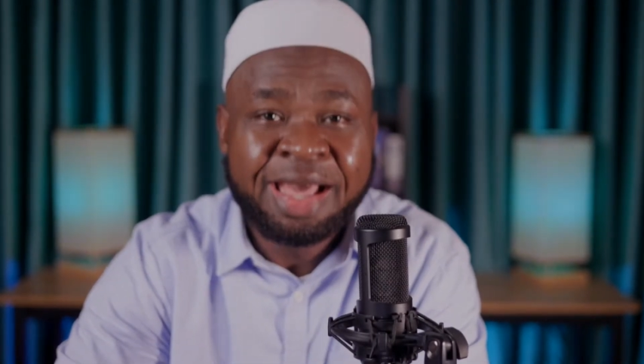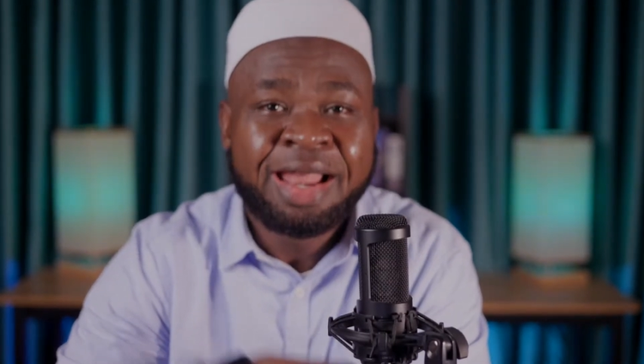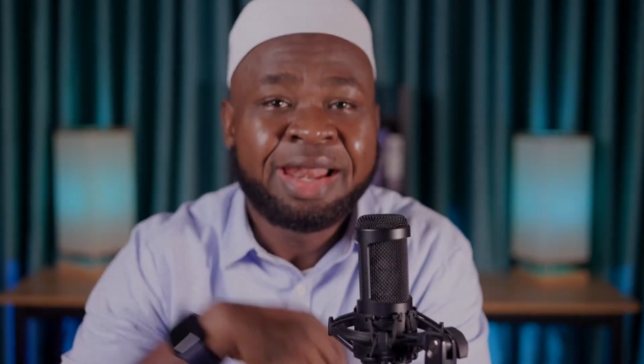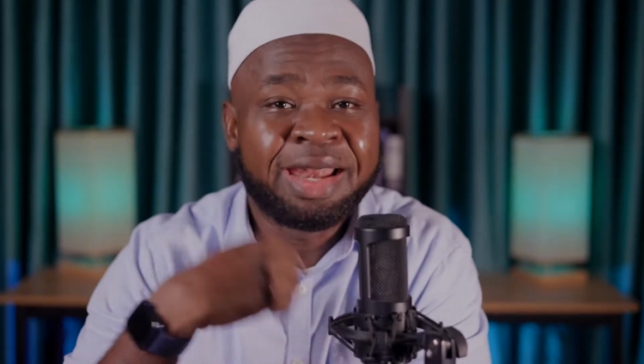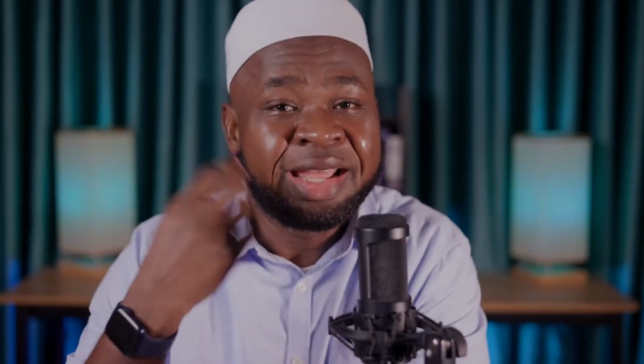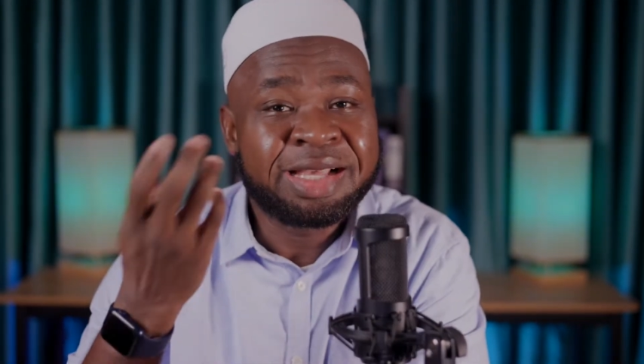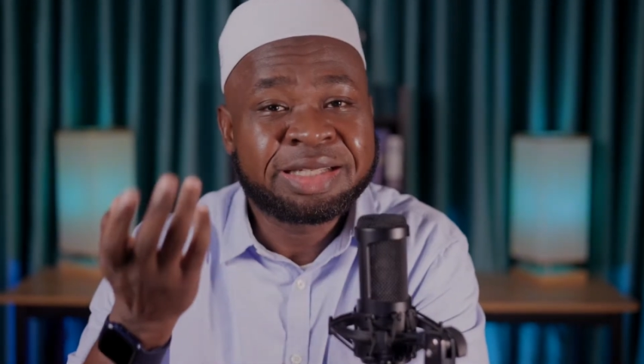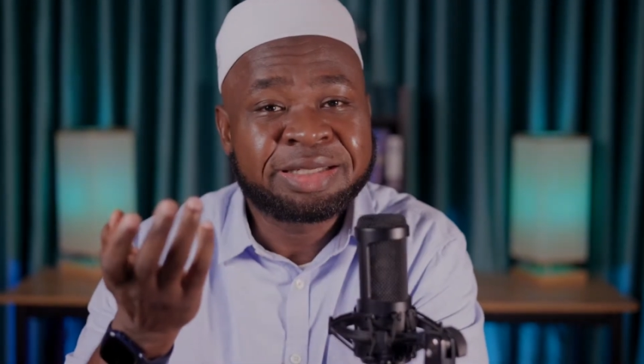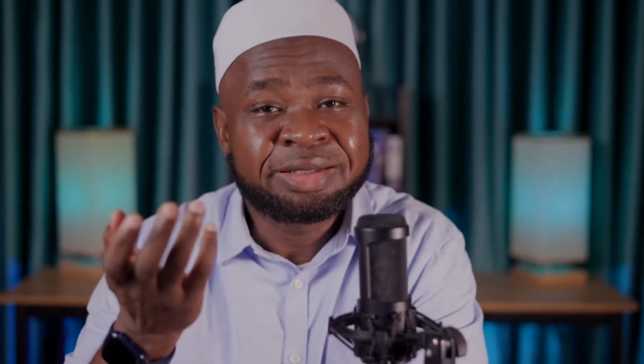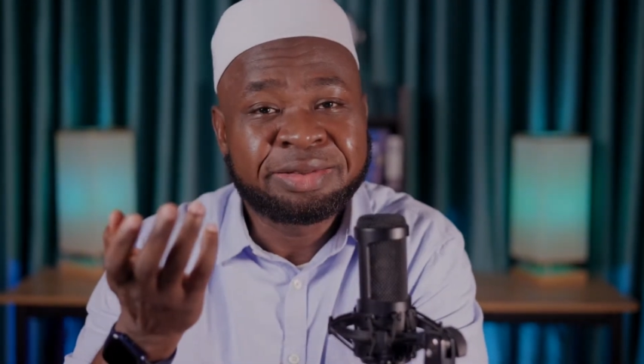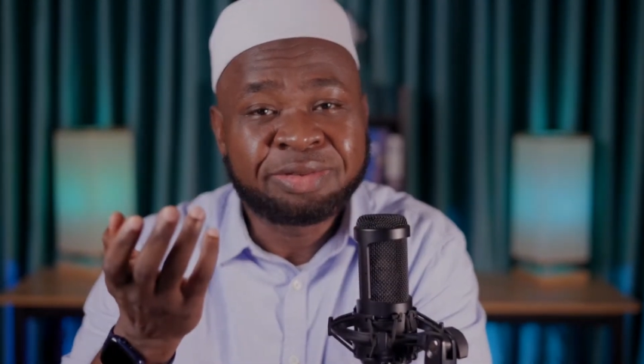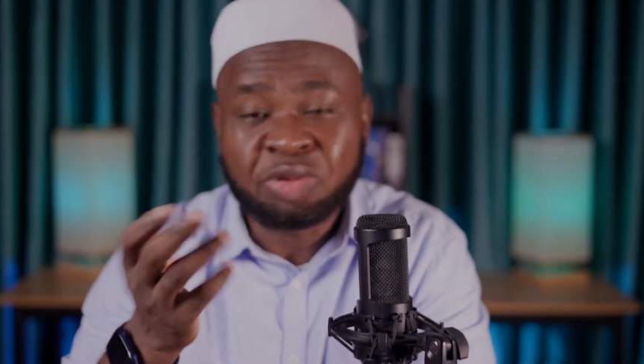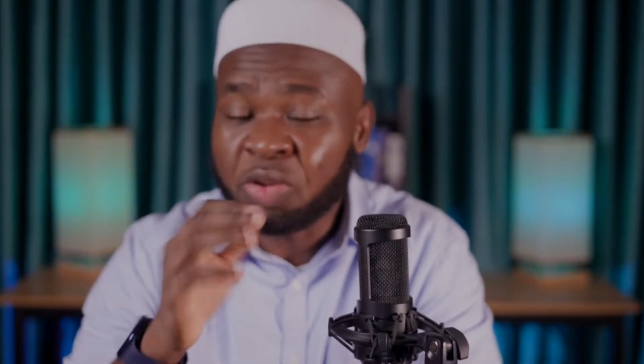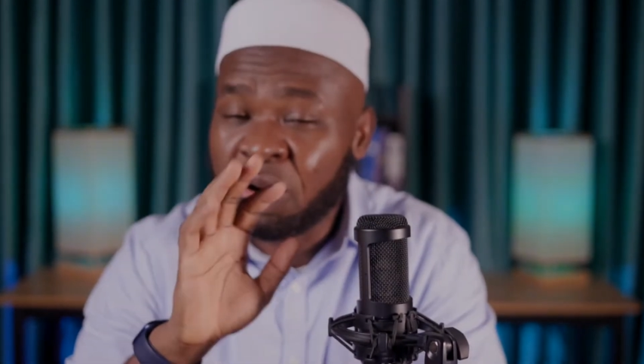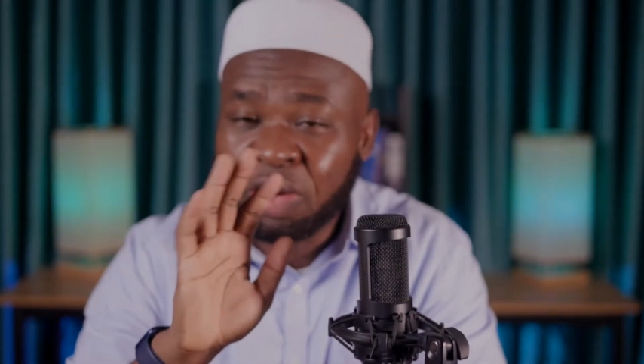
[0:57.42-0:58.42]
Links
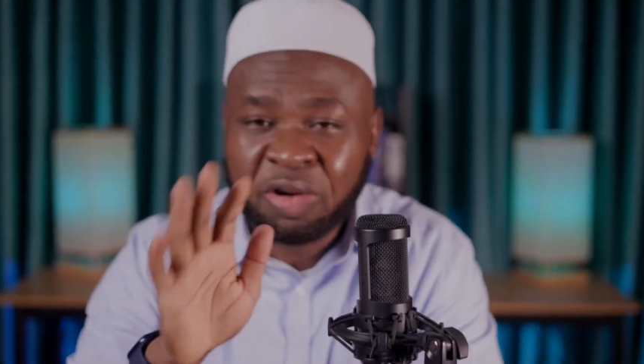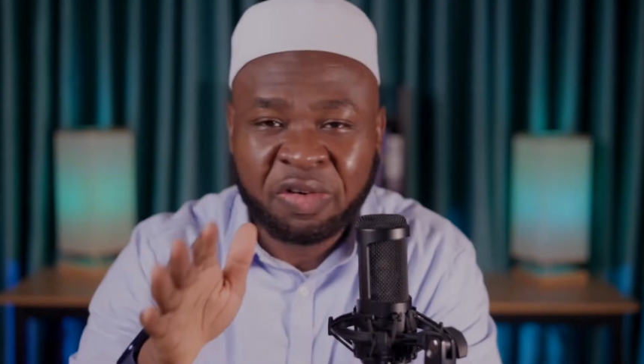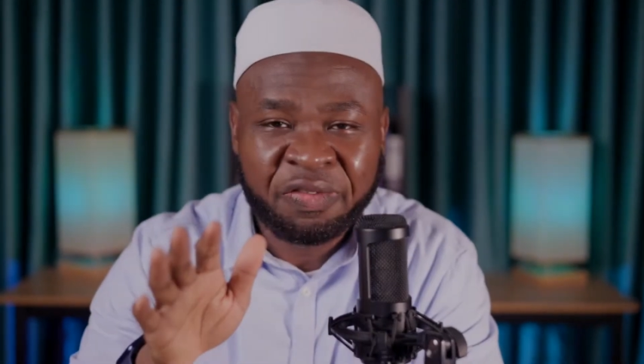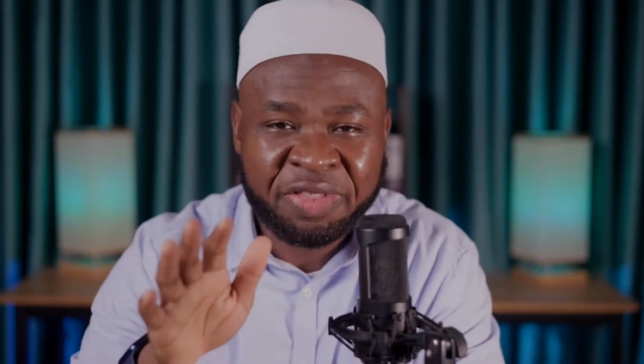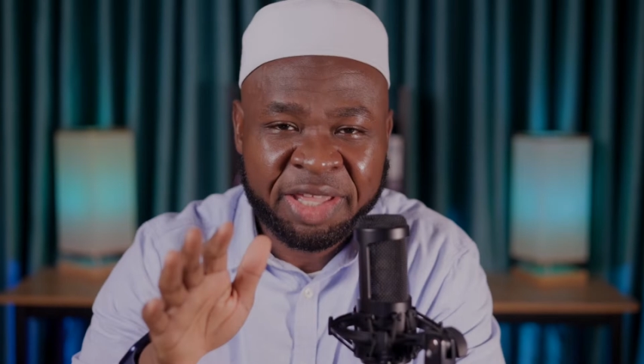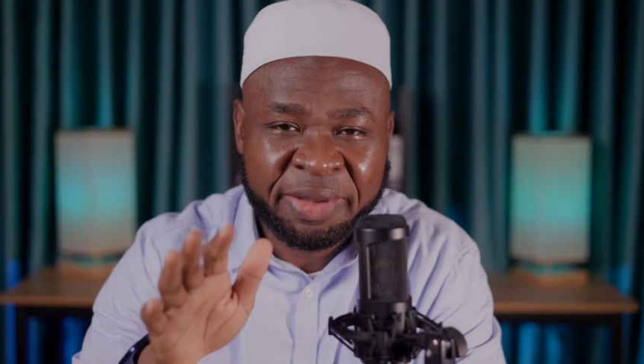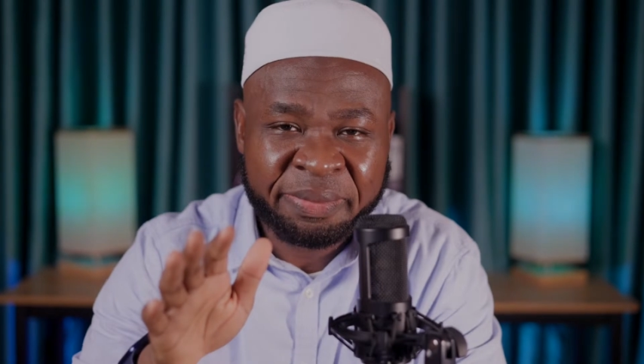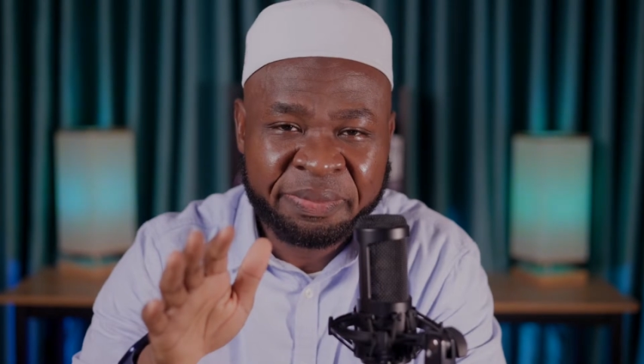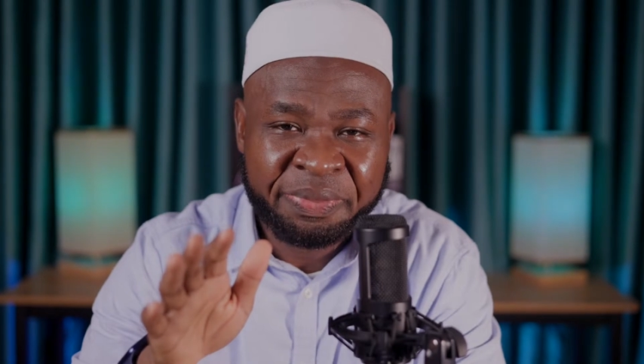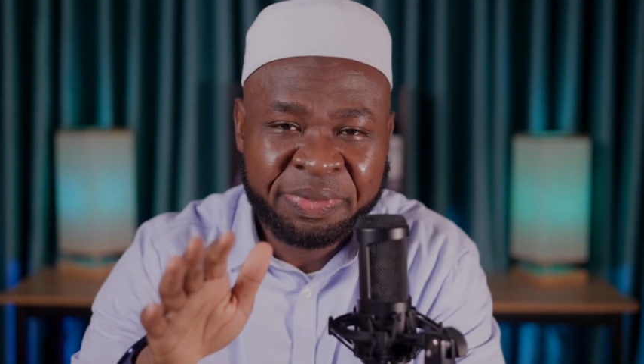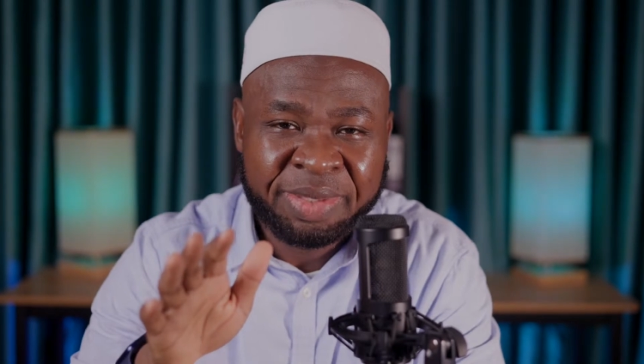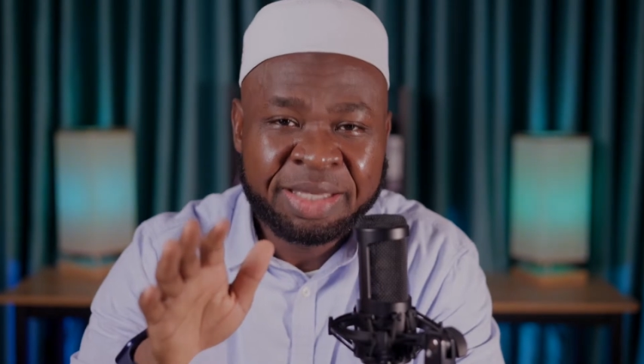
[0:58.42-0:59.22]
to all of them